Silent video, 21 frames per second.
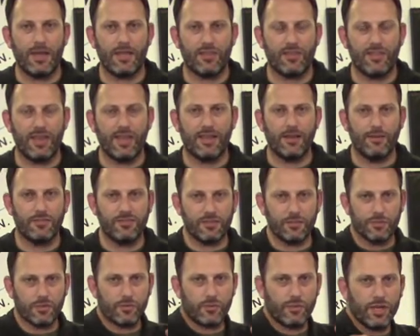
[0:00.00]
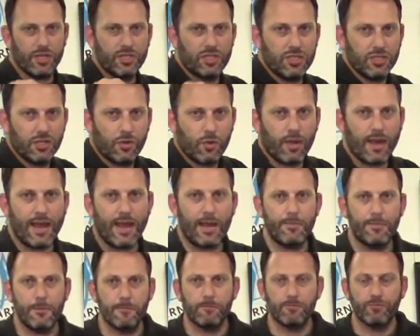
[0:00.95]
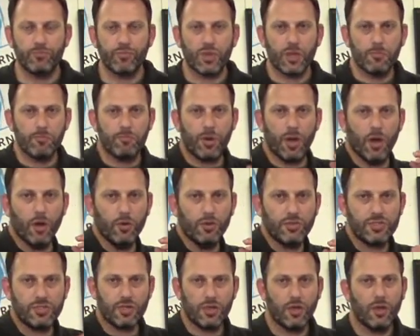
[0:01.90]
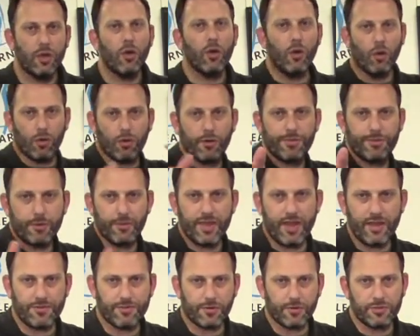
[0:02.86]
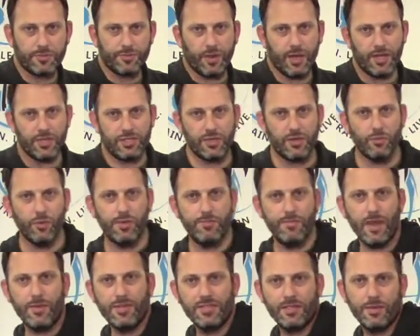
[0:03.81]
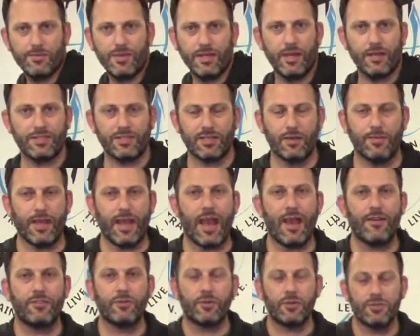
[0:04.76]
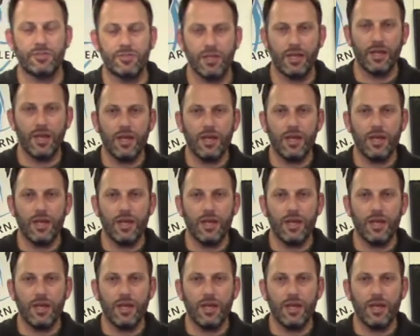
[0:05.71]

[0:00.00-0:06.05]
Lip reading: think of someone reaching to grab, post, or throw that first punch with maybe something else coming afterwards.